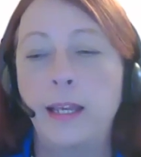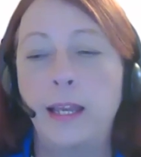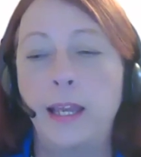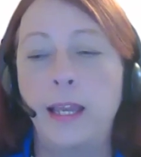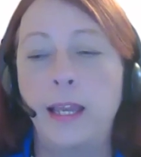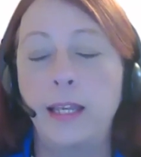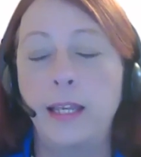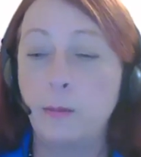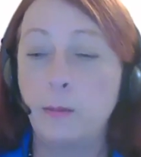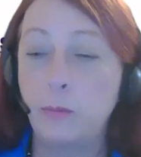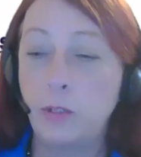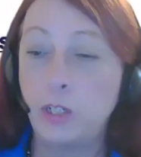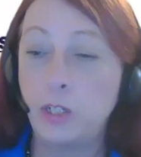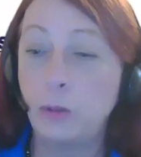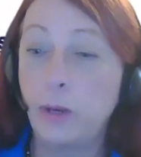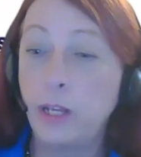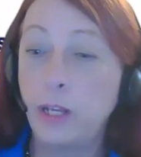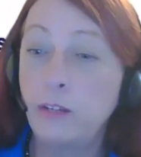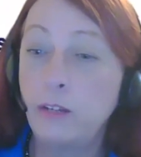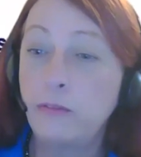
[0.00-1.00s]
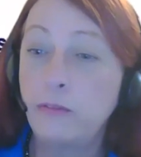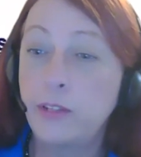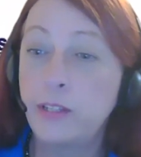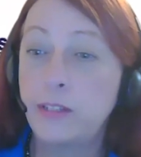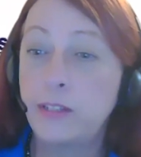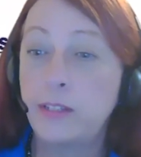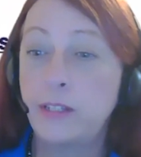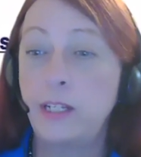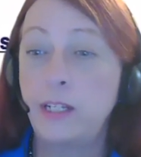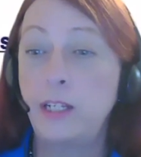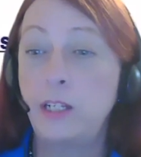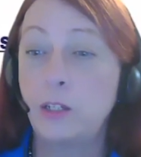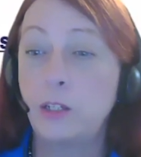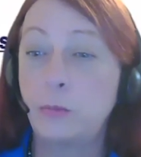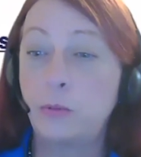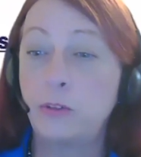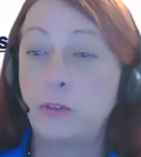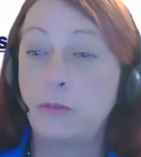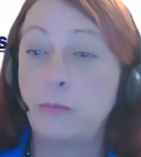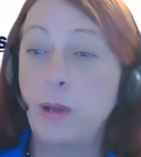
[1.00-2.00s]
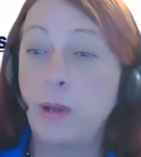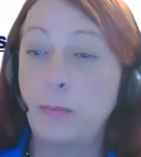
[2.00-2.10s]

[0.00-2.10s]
And I'm still waiting for the city to approve